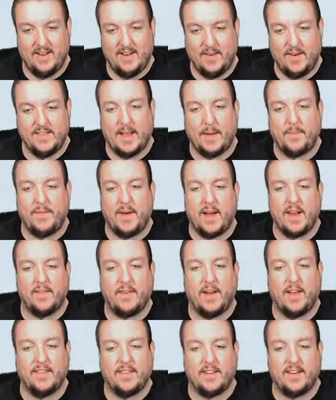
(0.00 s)
What's up, fun of
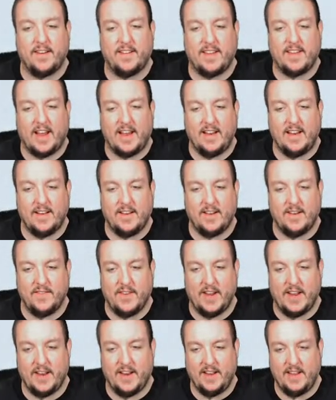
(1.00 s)
all sorts? How you doing,
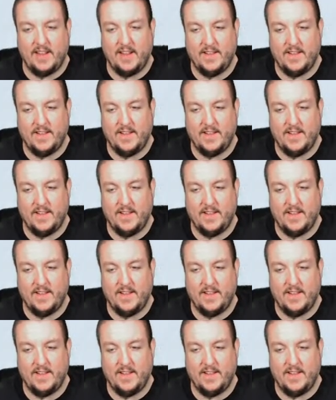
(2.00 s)
man?